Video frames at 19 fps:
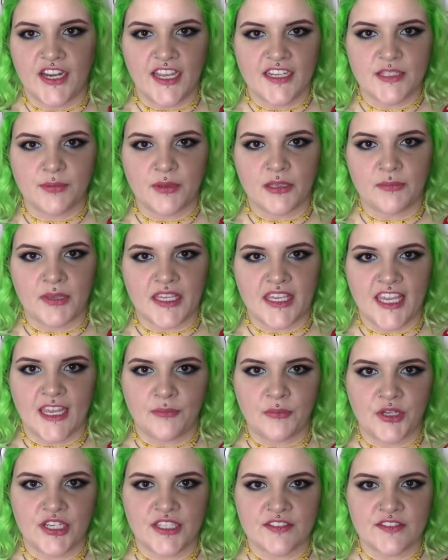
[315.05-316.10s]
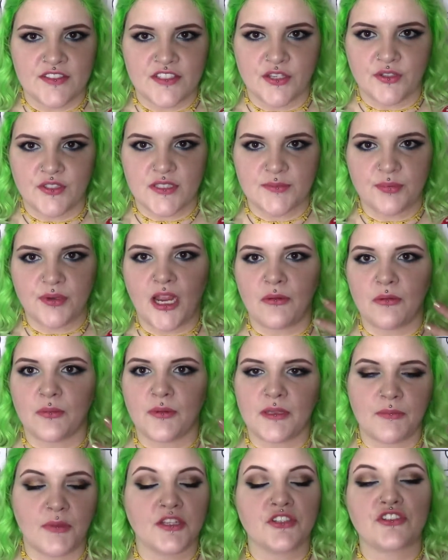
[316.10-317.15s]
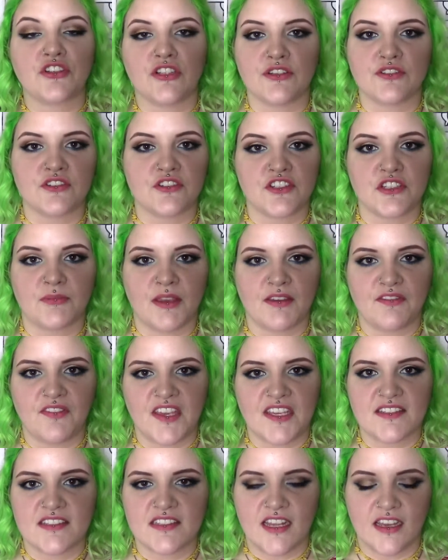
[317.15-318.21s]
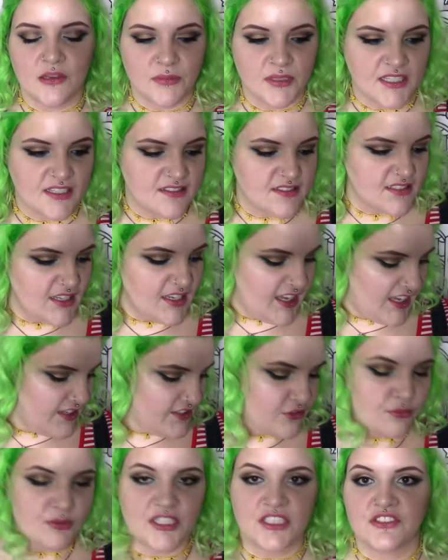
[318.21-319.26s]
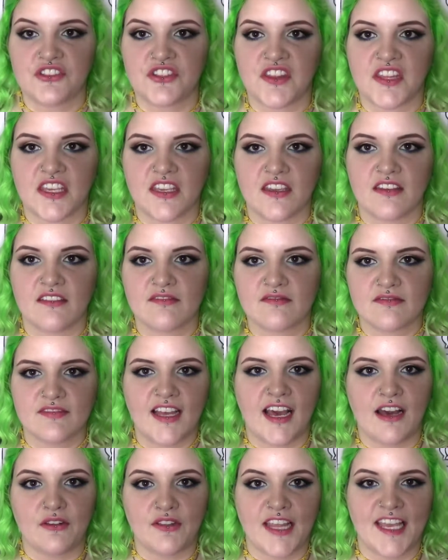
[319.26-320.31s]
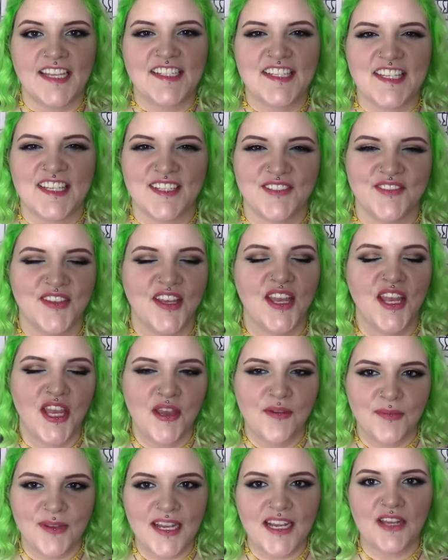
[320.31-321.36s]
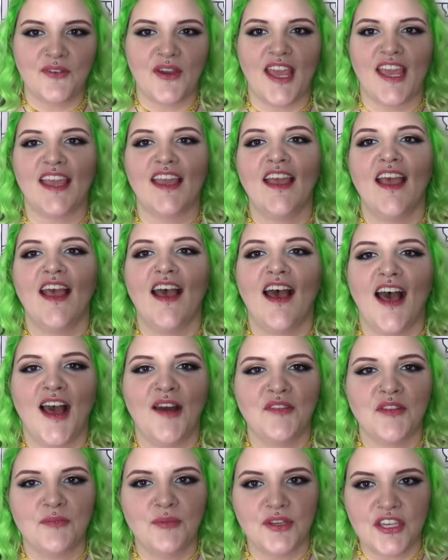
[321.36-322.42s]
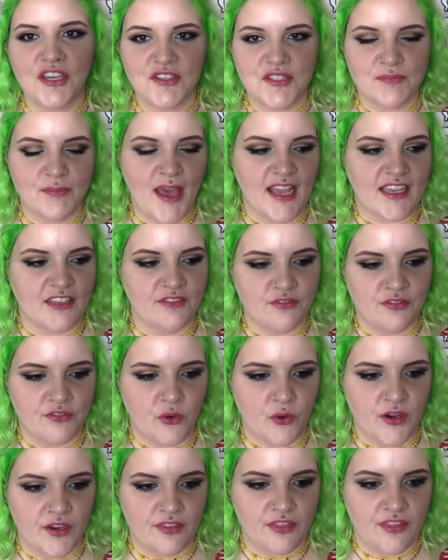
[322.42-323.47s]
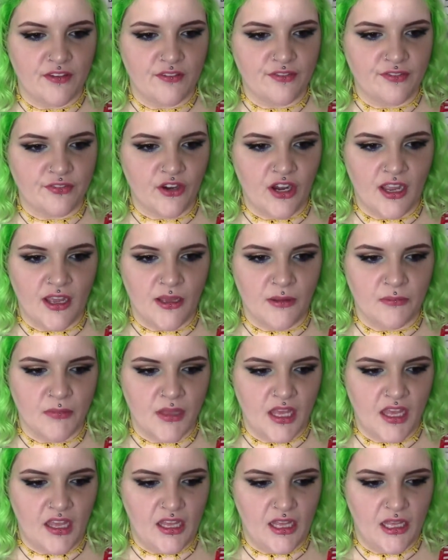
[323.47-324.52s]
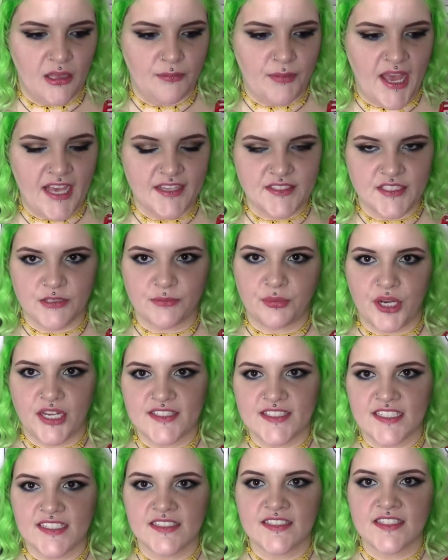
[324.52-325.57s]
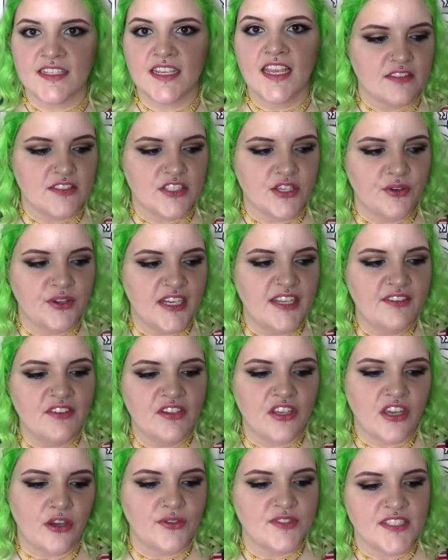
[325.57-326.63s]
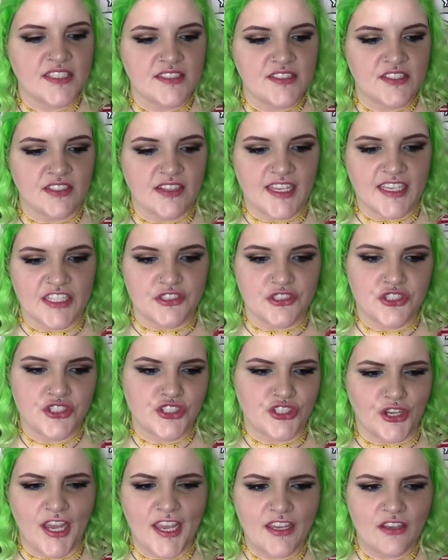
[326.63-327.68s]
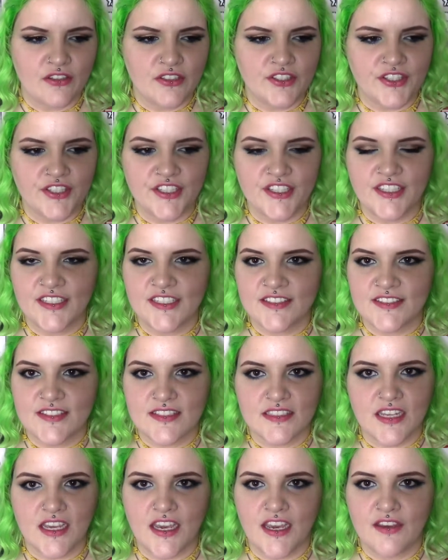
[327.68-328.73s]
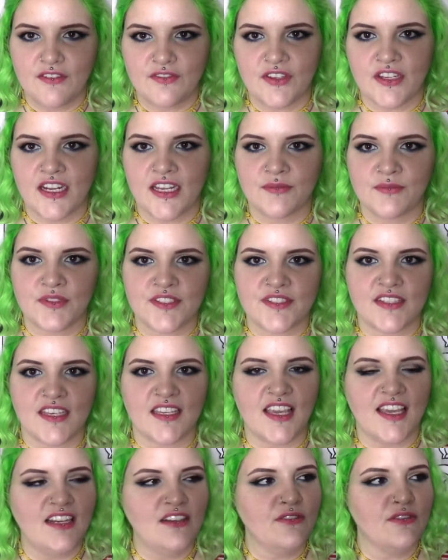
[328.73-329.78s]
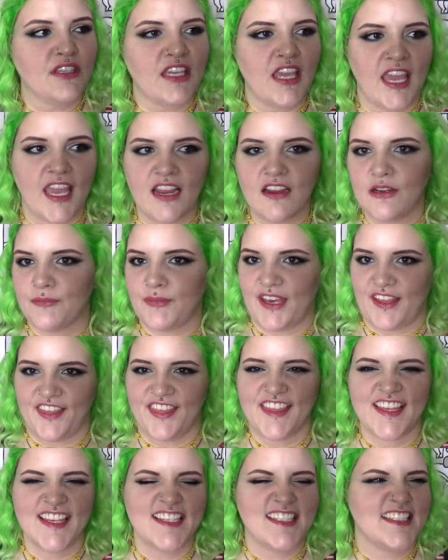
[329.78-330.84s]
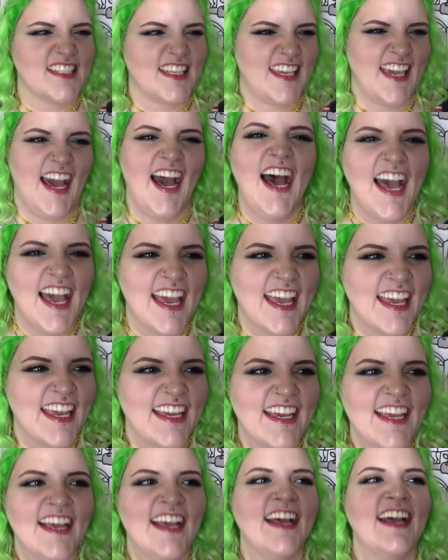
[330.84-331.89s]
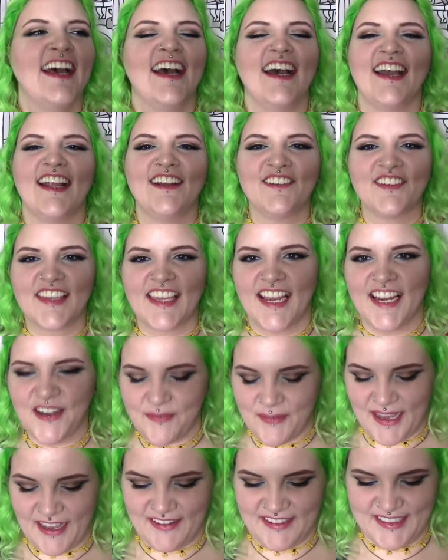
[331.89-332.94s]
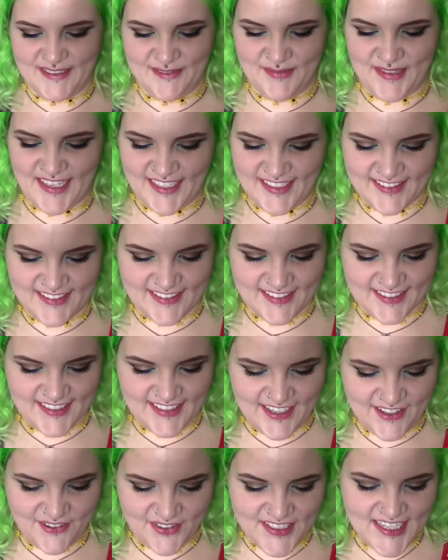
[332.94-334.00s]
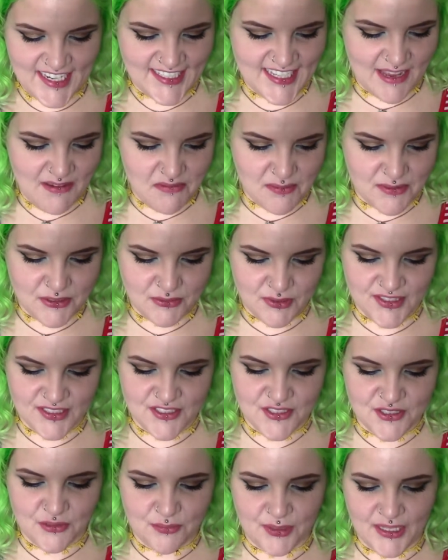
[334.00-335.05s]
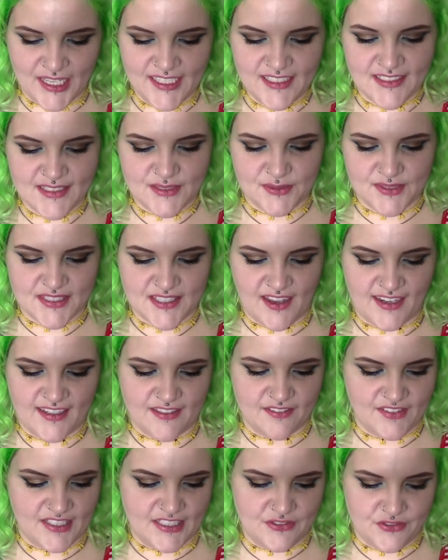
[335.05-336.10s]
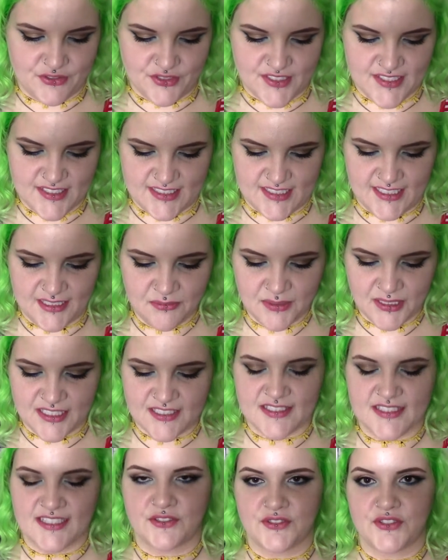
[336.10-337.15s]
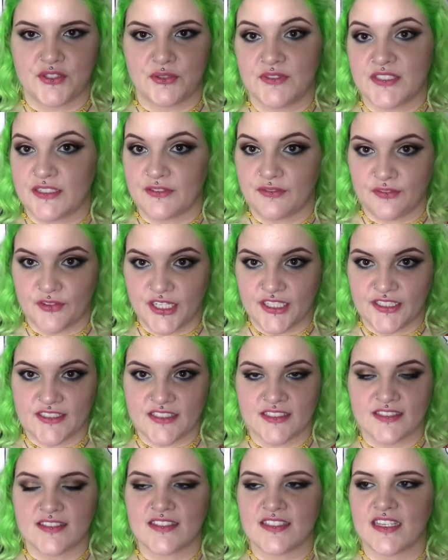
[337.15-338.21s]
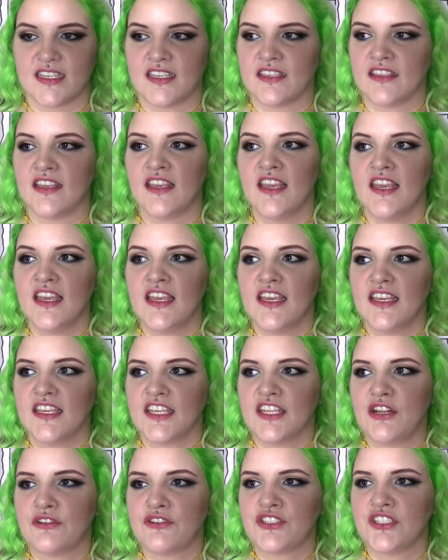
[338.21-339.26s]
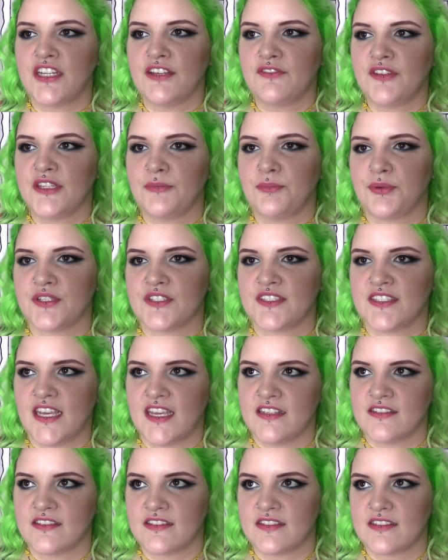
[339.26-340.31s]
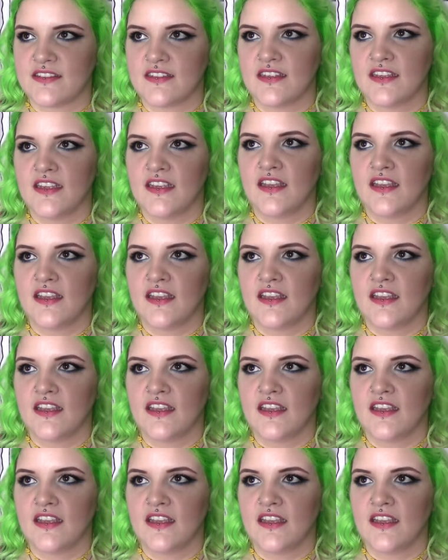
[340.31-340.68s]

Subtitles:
I had to plug my camera in so it's probably much closer to my face now because I had to reach the outlet. But anyway, the book goes back and forth from past to present, so it even goes into like his childhood and stuff, and I'm just like, I don't care about this guy. I don't care about him. And you know, the dynamic between the two planets was kind of interesting because they're so different, and seeing, you know, she definitely presents